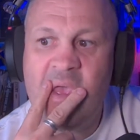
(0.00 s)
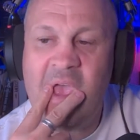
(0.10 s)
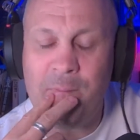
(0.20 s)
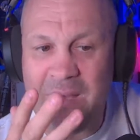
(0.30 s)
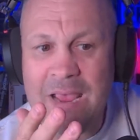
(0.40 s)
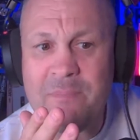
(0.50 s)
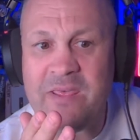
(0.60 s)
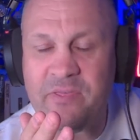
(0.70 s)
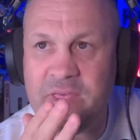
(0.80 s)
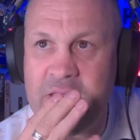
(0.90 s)
It made me
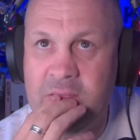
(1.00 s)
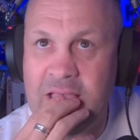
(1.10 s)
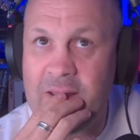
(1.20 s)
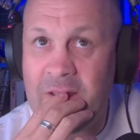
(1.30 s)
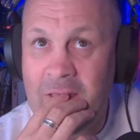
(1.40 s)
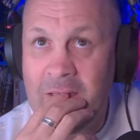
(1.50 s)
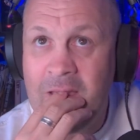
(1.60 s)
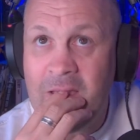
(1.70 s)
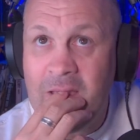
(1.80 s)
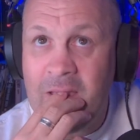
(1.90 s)
think that
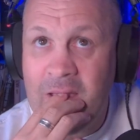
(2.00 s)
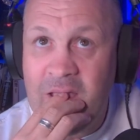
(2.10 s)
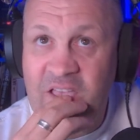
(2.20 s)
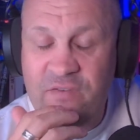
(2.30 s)
if